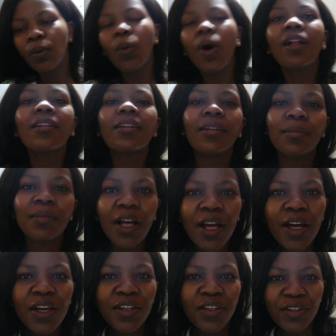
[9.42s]
Welcome
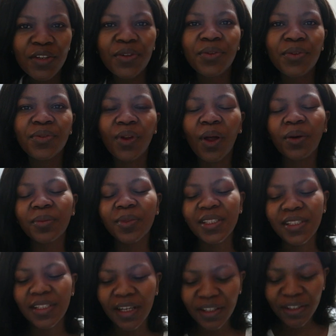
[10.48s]
to
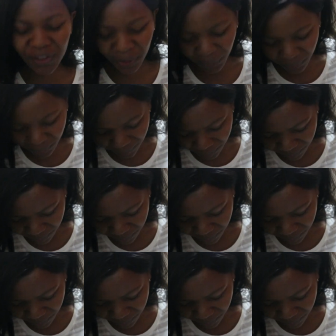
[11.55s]
Vlogmas Day two.